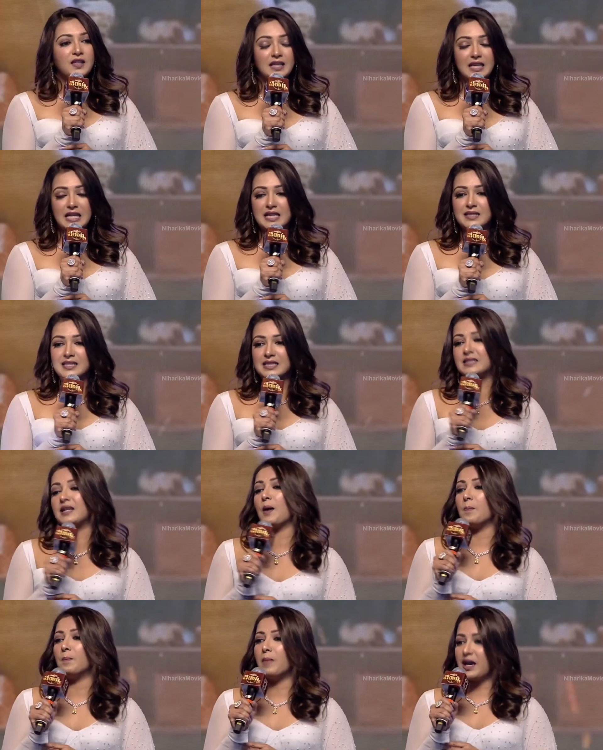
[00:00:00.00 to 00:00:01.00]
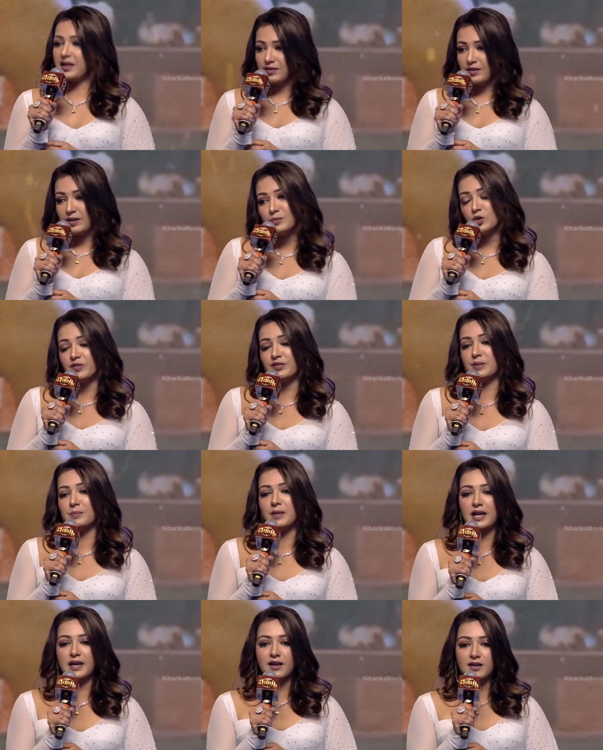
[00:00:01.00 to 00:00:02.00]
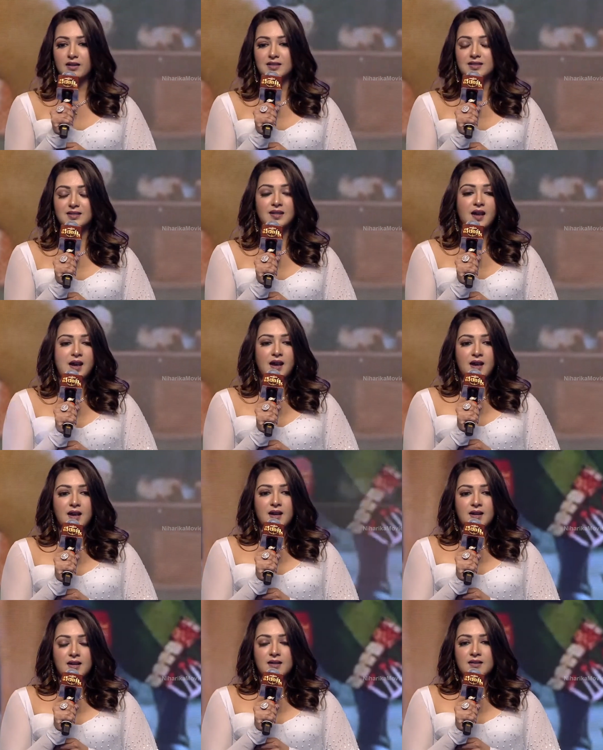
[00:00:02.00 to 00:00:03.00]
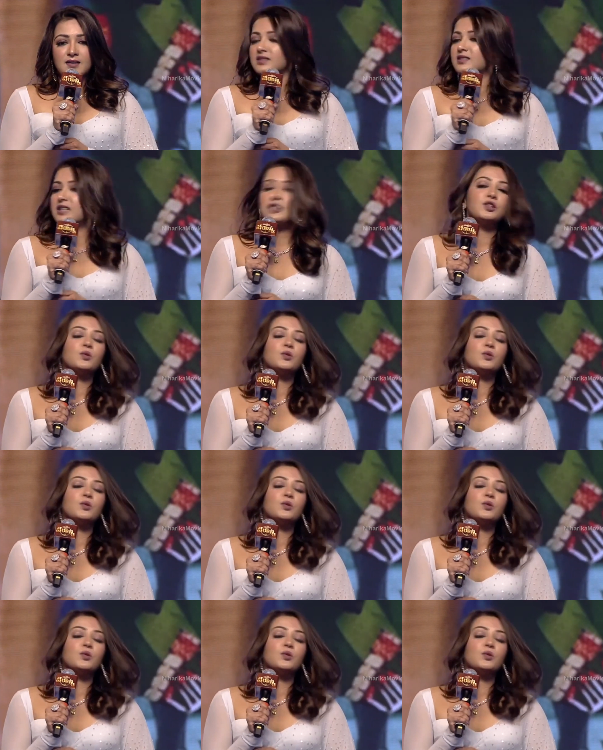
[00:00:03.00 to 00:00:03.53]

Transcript: the least, Mythri Movie Makers such